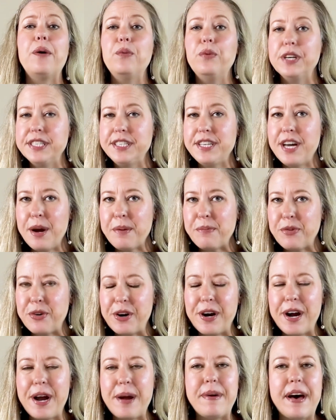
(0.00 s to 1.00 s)
will talk
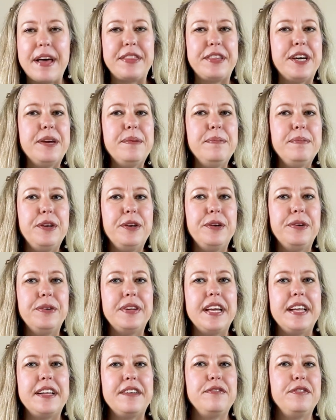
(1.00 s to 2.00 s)
more about the commute
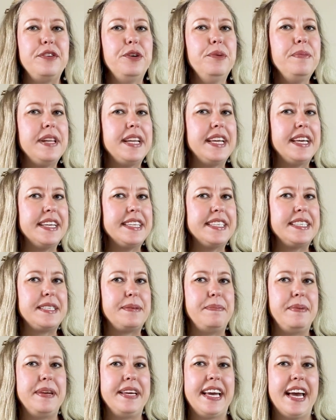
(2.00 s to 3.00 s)
in a few minutes
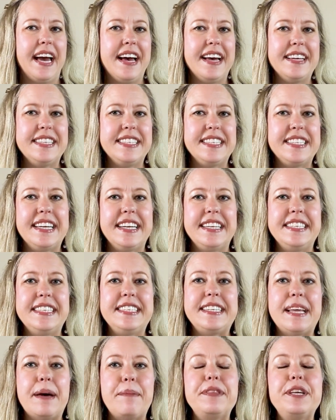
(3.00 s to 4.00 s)
because it is
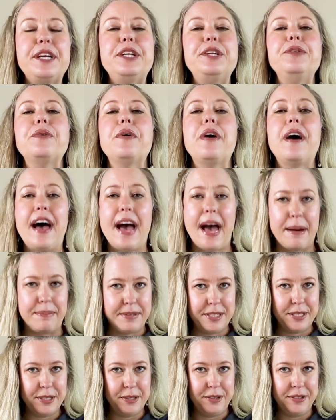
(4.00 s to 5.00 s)
something you
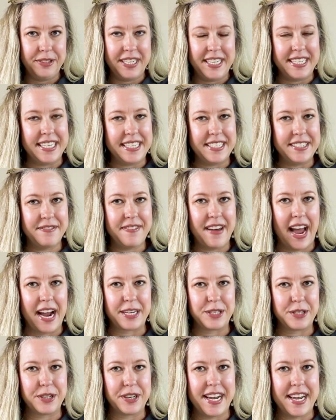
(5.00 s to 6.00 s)
absolutely need to
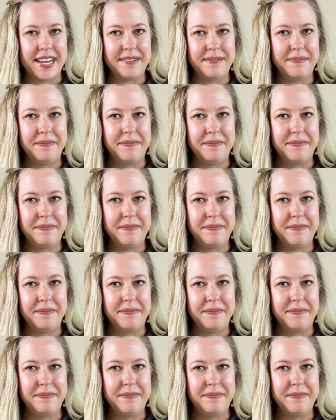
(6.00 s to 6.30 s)
factor in.